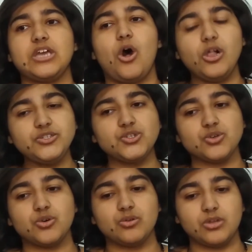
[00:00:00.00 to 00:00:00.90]

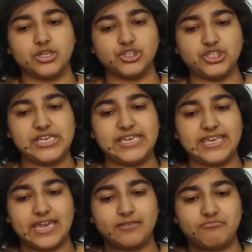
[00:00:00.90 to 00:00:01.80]
Also, she
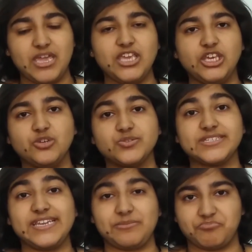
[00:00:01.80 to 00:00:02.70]
can make you
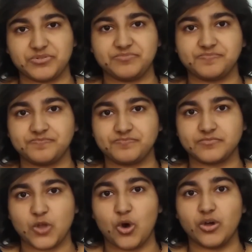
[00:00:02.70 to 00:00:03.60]
sleep
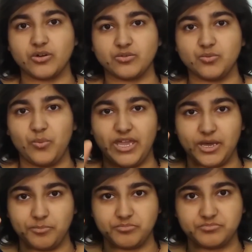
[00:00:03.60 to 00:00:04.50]
or wake up.